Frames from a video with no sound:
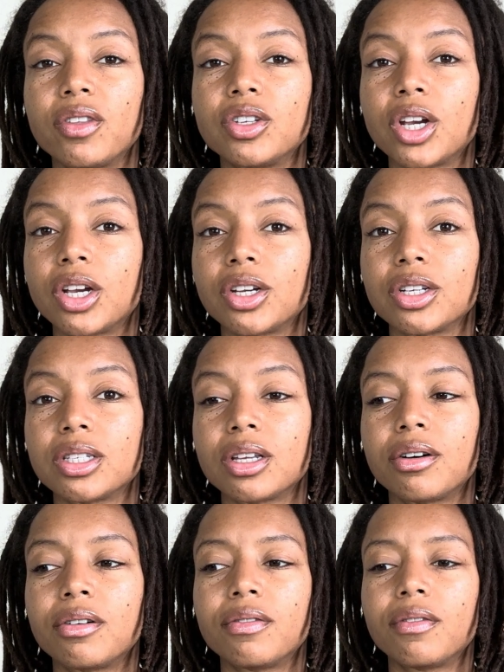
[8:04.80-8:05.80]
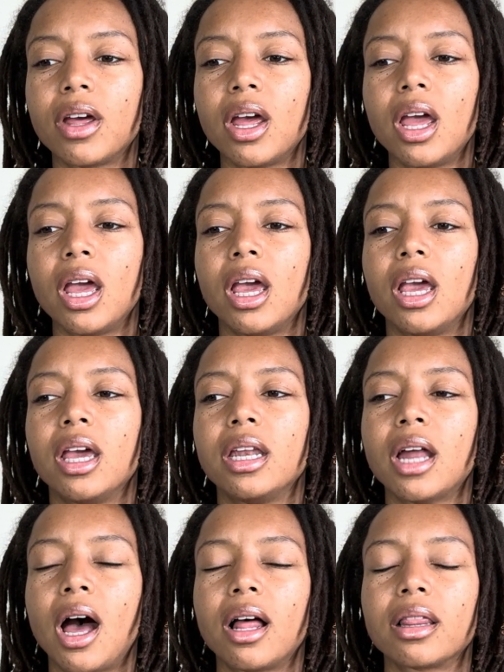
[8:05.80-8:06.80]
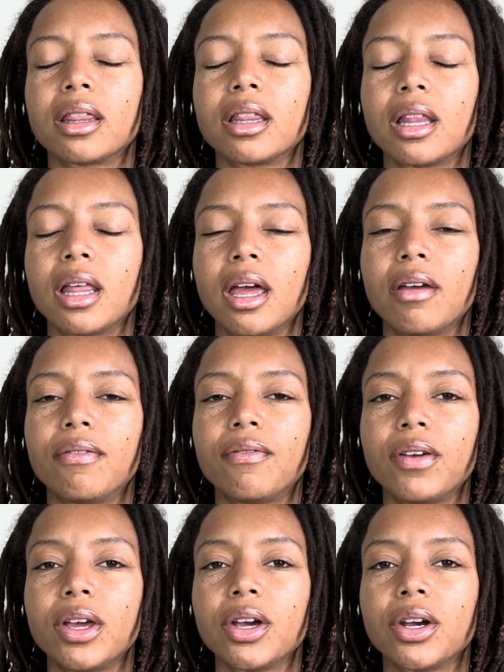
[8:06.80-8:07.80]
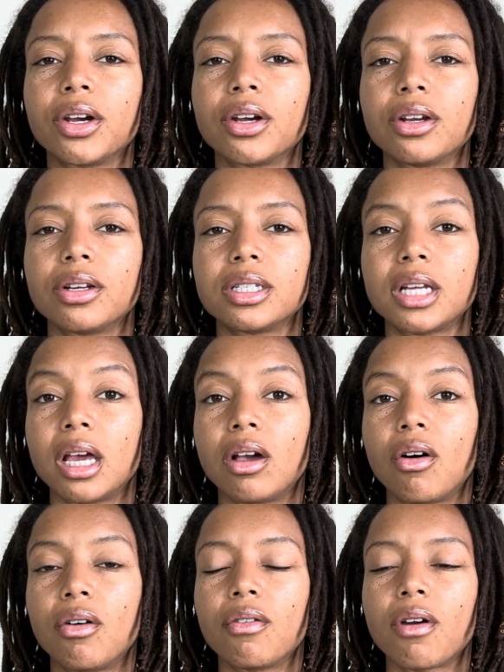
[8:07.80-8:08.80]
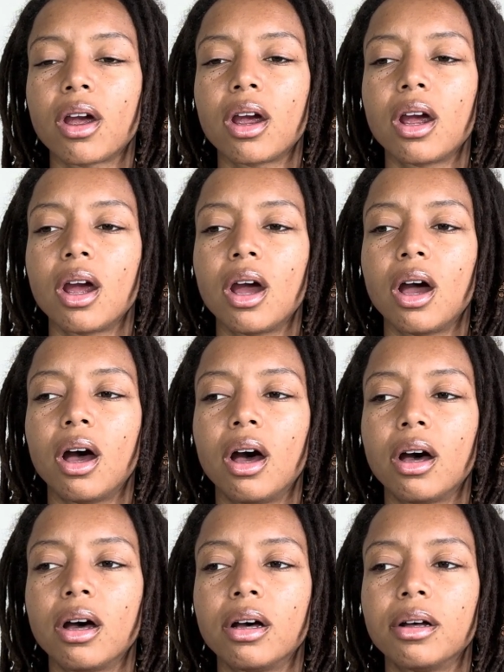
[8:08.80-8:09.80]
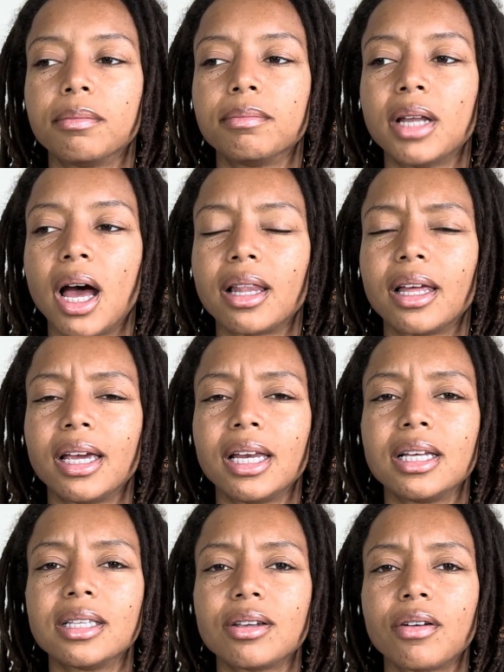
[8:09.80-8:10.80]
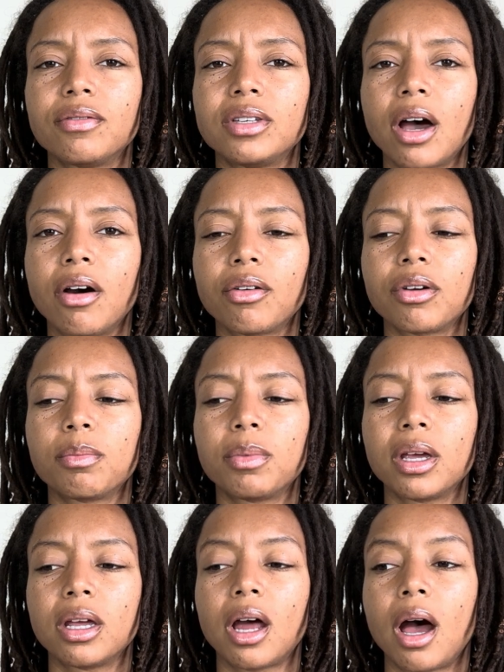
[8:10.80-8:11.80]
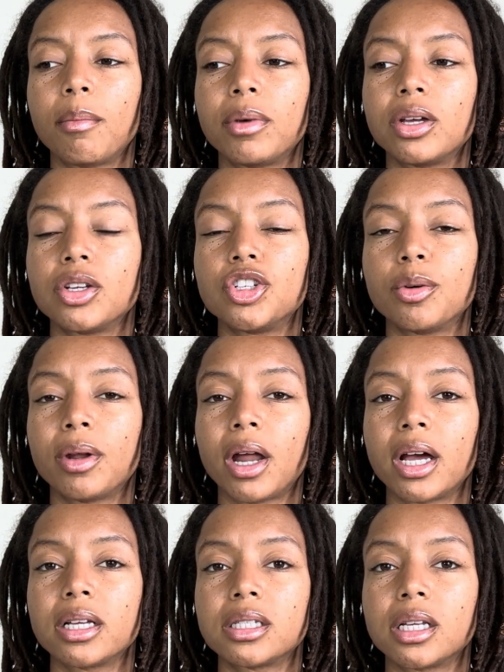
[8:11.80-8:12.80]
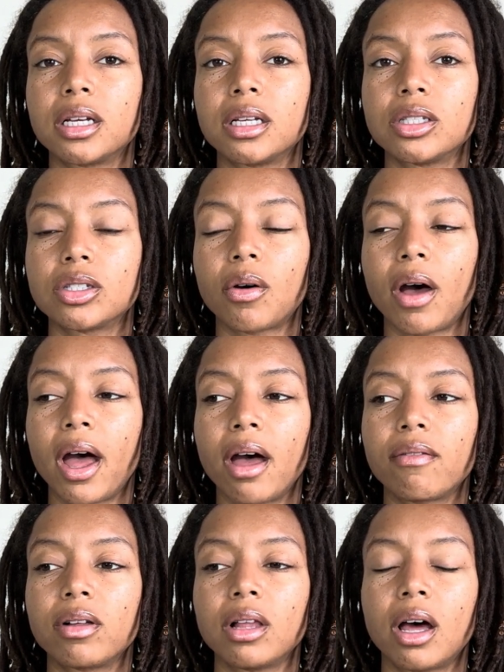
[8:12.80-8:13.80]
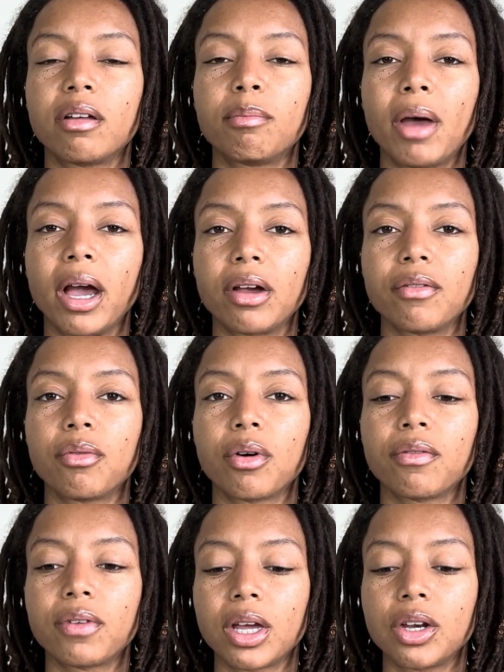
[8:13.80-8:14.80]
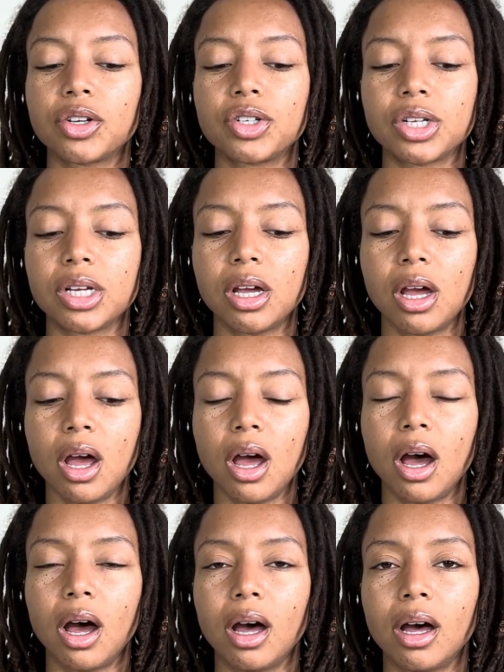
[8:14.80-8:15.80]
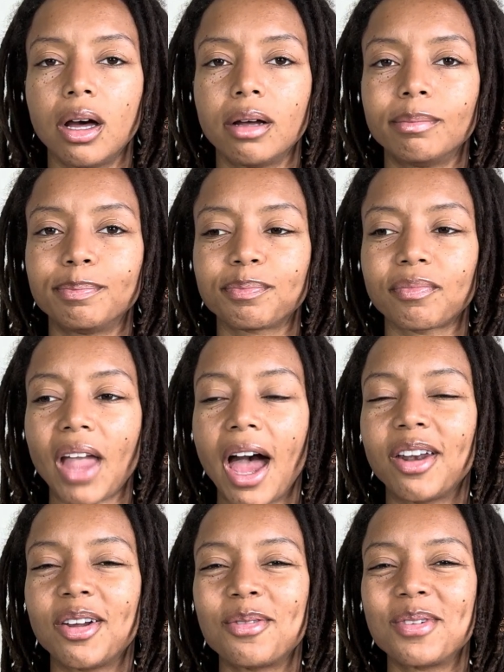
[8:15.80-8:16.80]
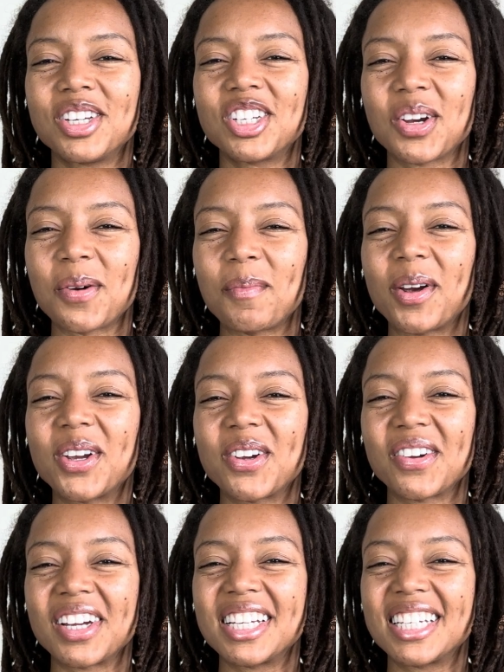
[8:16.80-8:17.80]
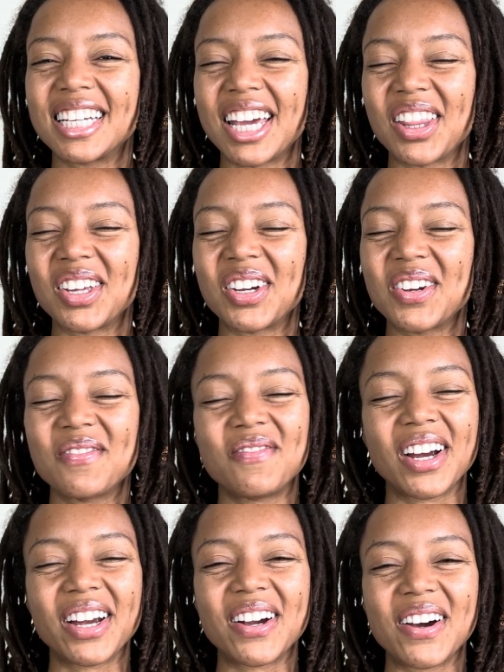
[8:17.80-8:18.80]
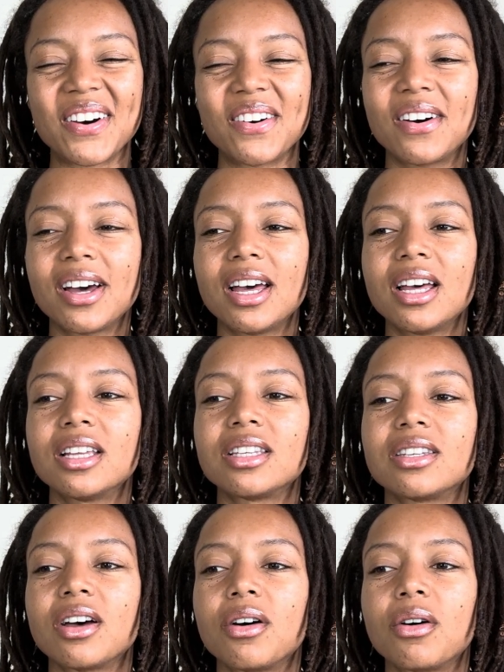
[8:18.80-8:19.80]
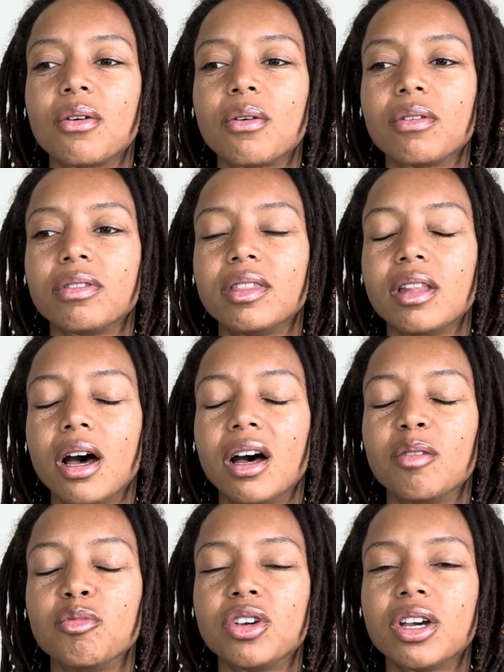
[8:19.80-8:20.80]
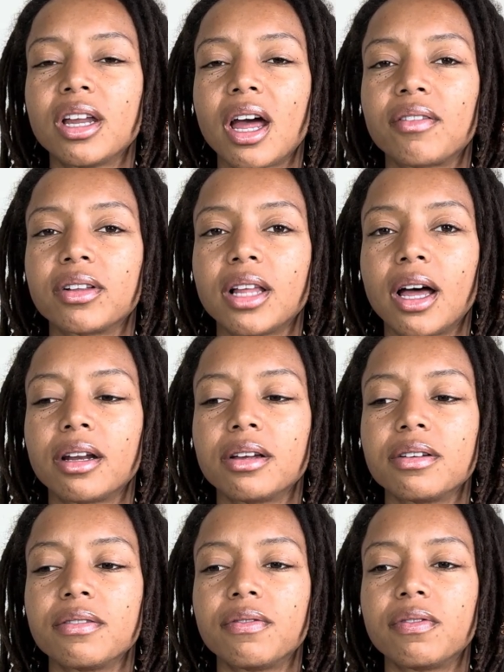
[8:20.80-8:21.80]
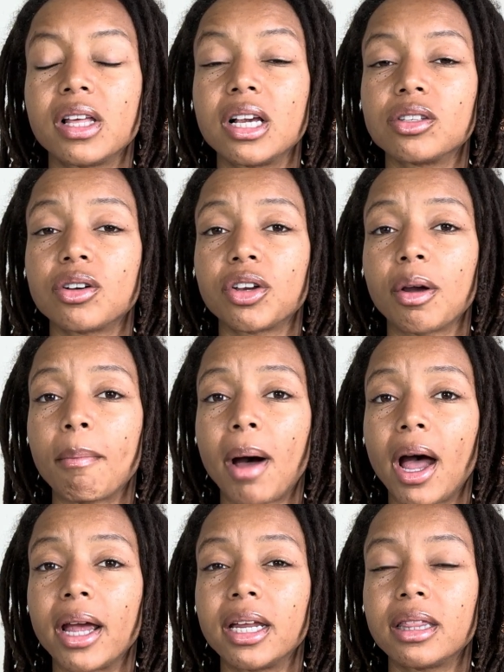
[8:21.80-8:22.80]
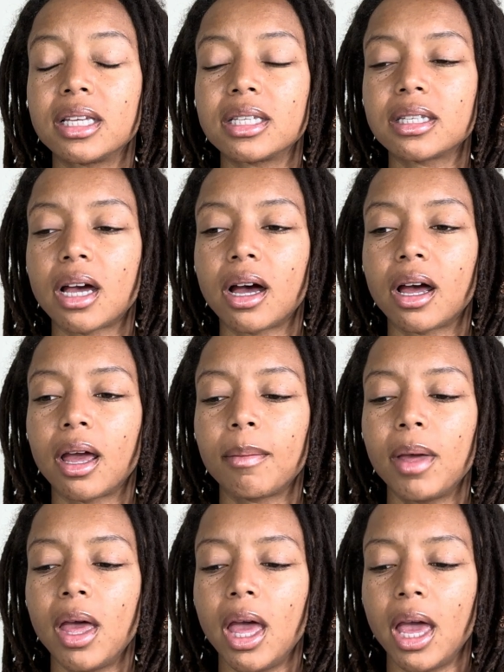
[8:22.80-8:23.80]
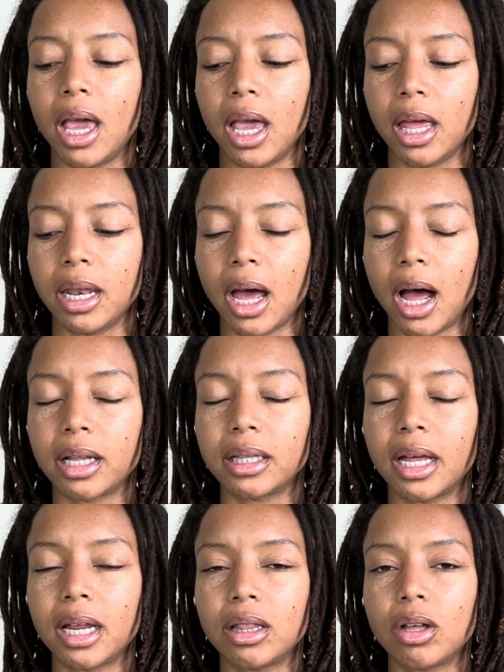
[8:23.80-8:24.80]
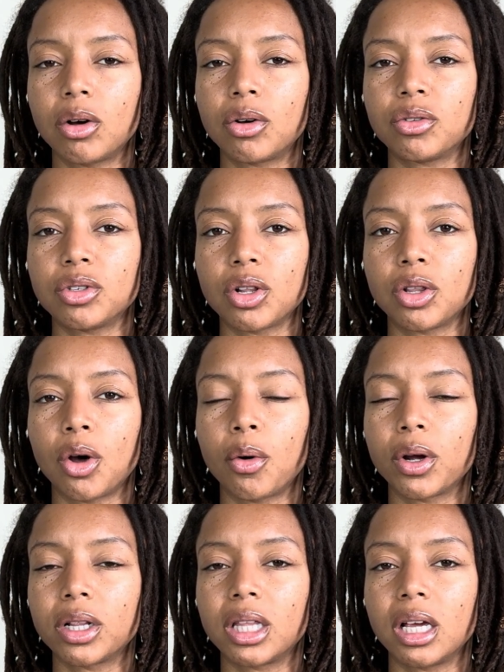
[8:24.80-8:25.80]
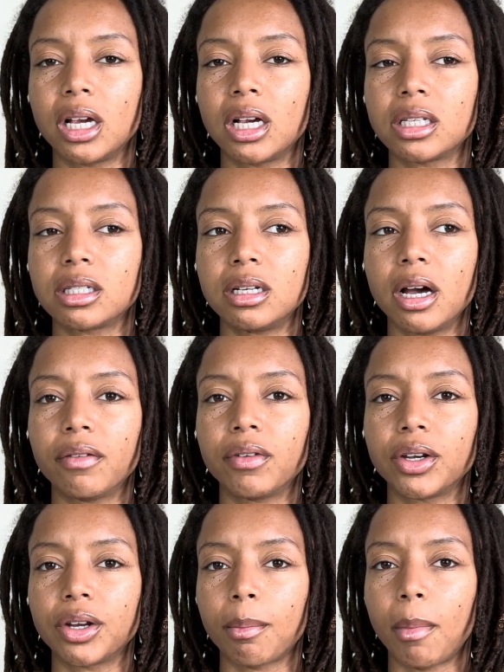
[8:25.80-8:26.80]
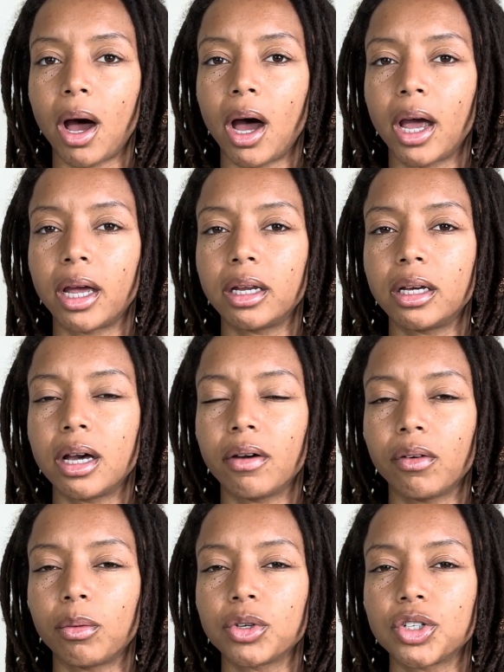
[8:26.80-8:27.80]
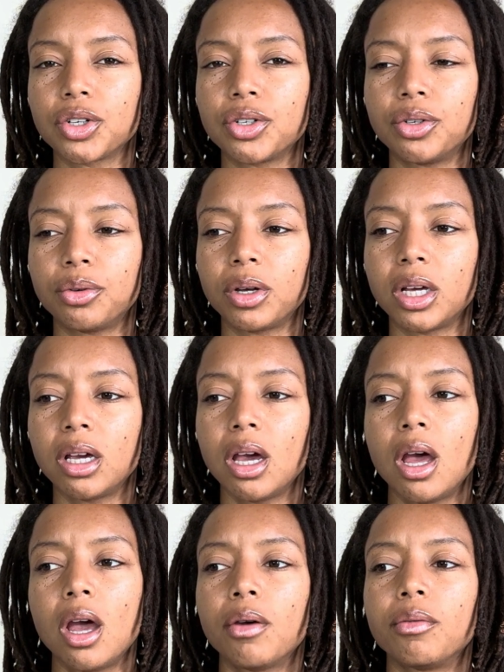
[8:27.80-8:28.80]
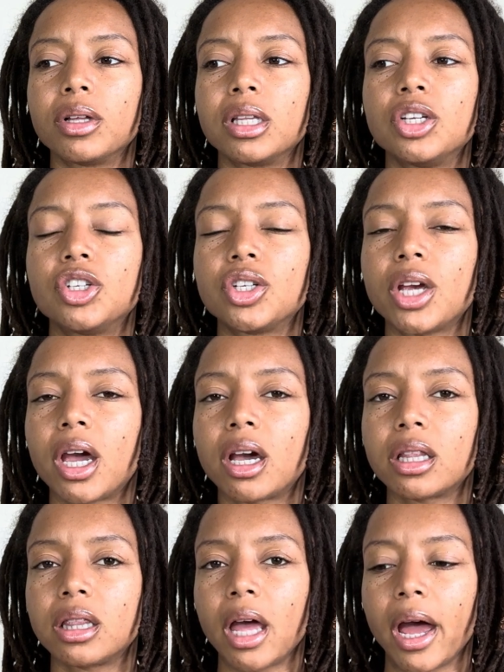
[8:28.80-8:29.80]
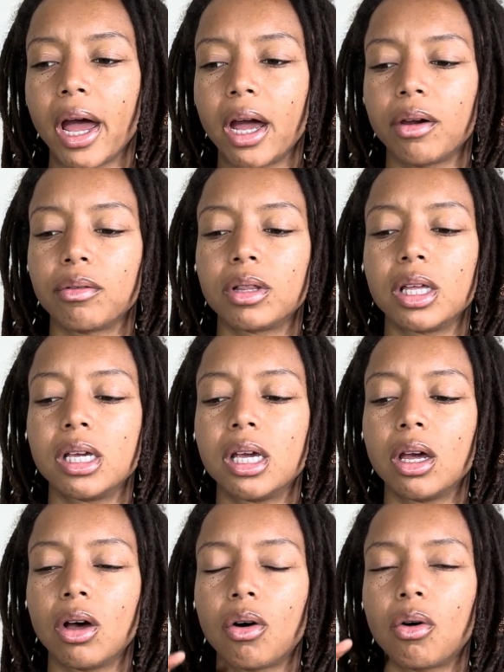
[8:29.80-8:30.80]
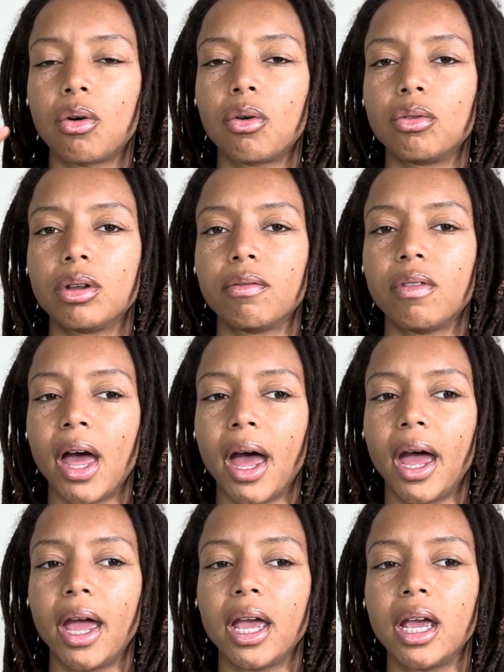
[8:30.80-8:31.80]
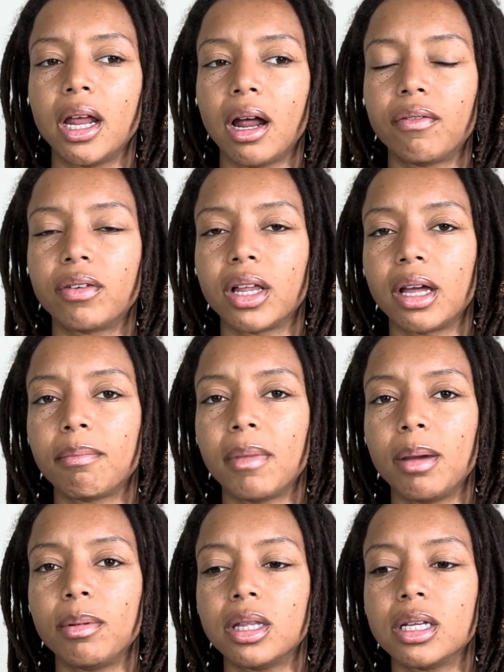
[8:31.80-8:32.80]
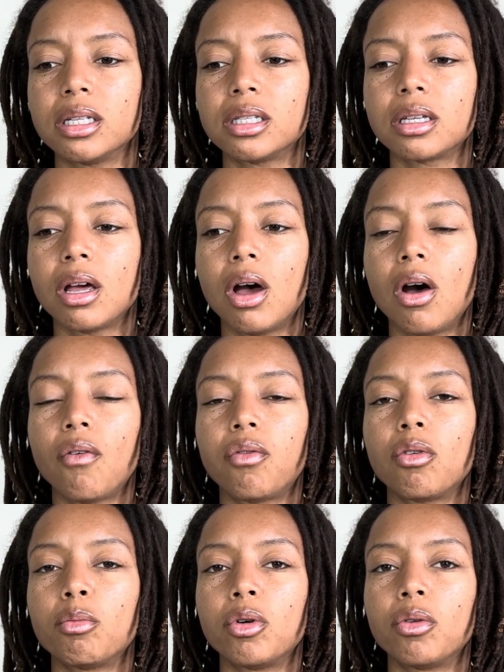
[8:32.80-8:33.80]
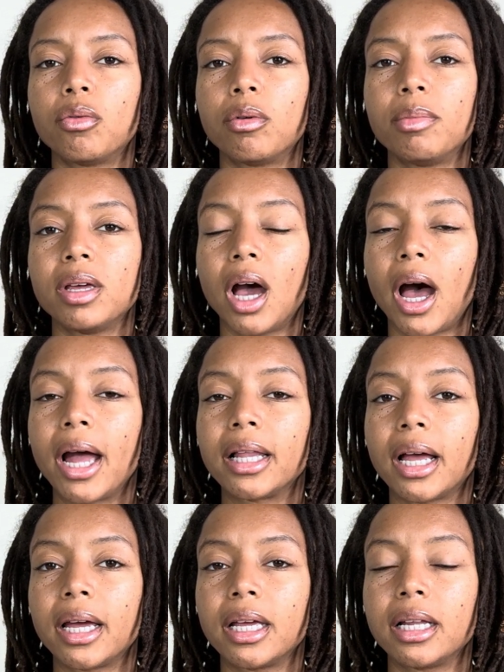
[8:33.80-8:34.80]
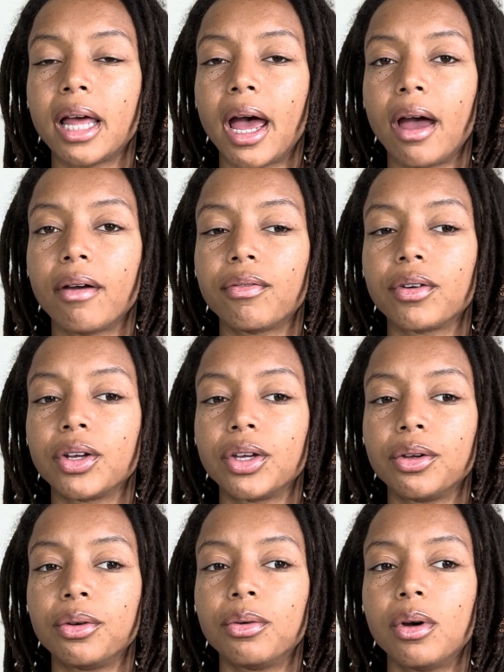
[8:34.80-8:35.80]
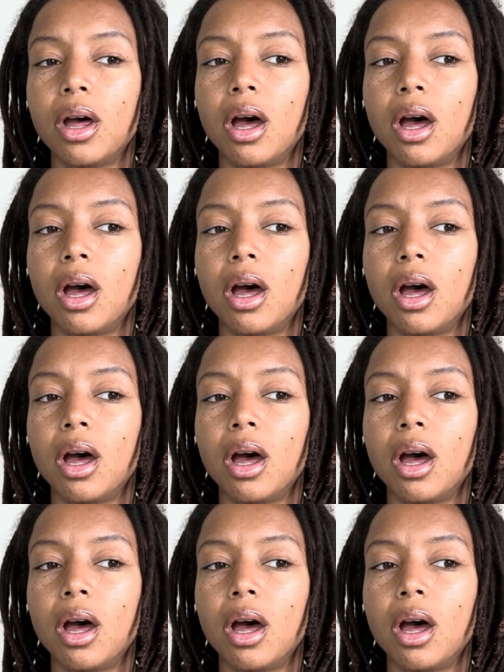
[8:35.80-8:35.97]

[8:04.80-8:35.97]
to check yourself and not let fear take over. Not let any self-doubt creep in. I'm a Gemini sun, so I have a lot of back and forth energy. I know we share Mercury together, Virgo. So you could have a lot of things on your mind at this time, and not letting those lower things govern your mind, govern what you're doing. Really check that, really get a hold of that. And I feel like maybe this full moon will be highlighting that for you.